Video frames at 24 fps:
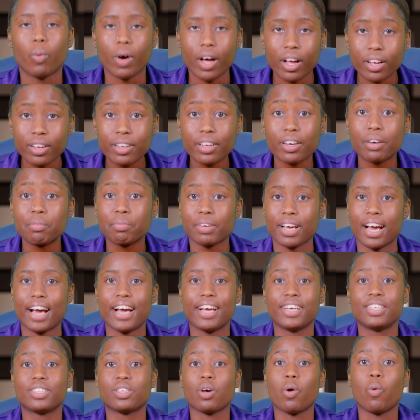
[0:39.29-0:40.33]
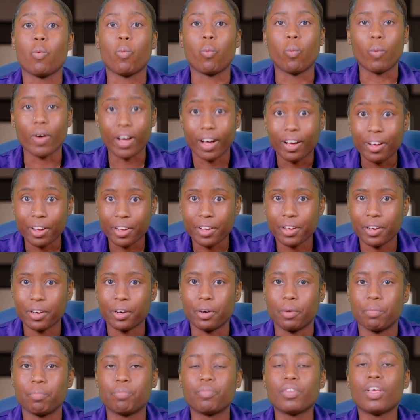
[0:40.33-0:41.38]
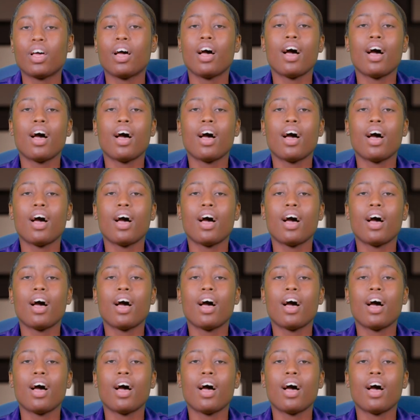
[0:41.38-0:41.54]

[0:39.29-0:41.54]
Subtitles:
Welcome, guys. Welcome.